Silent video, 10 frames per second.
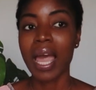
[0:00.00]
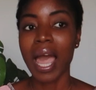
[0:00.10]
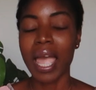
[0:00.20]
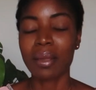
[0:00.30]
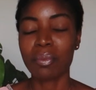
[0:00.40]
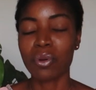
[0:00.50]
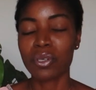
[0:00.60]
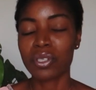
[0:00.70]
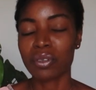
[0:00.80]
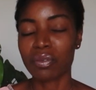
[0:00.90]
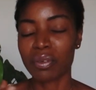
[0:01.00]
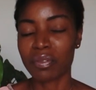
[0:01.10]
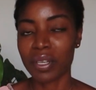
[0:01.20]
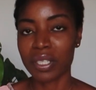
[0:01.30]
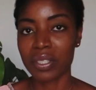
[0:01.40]
I am also
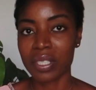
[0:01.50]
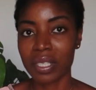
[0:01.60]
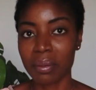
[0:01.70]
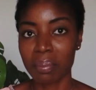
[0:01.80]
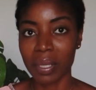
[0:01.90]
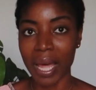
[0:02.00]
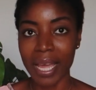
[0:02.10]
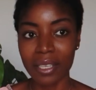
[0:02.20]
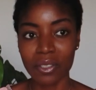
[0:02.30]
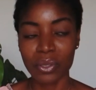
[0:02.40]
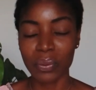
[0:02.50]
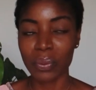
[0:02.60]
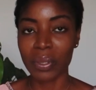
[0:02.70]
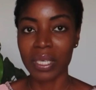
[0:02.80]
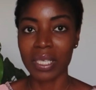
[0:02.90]
referring to blacks
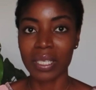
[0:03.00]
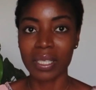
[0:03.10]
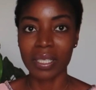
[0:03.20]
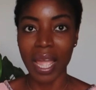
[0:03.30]
or